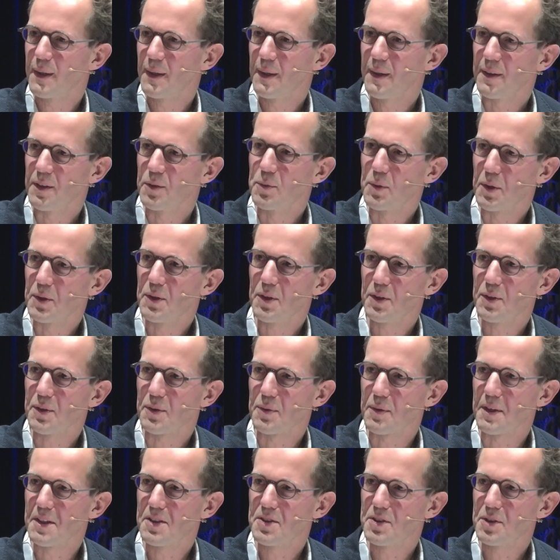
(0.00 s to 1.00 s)
You were not
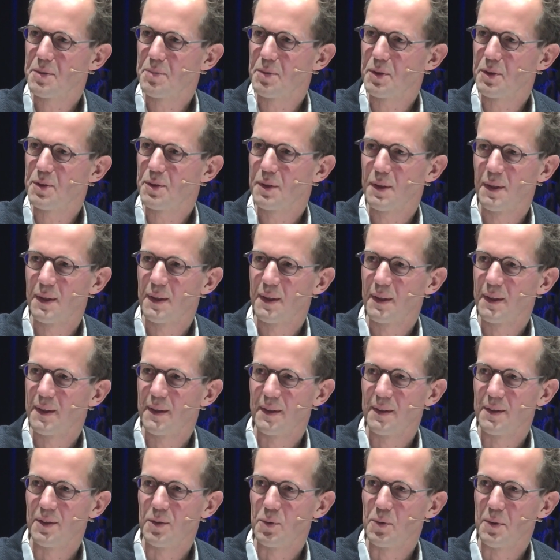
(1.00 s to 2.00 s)
arrested, but
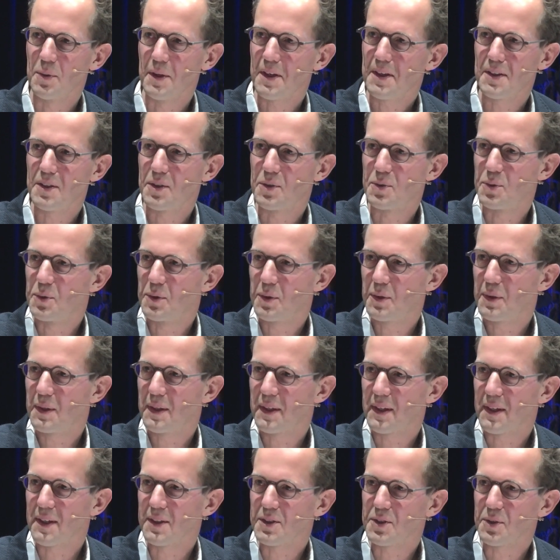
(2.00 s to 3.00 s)
you rang the door and
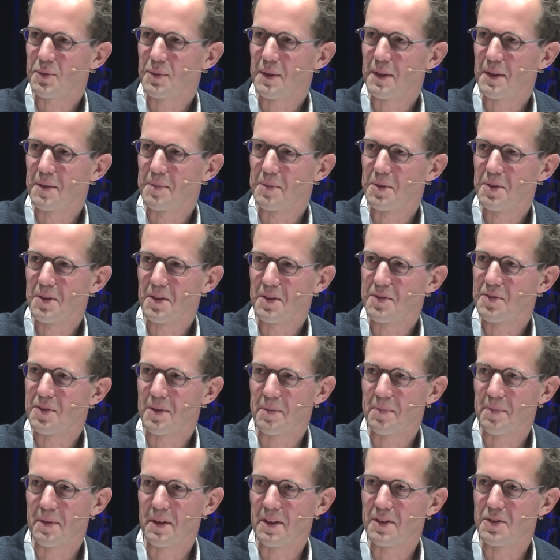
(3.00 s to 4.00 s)
asked, "Well, I'm looking for a
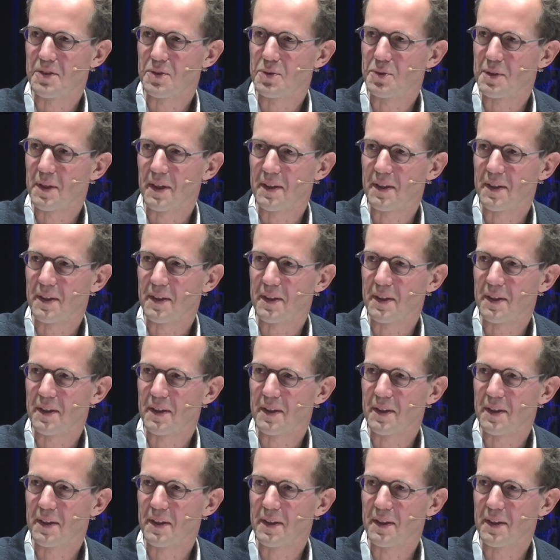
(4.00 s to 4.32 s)
place to."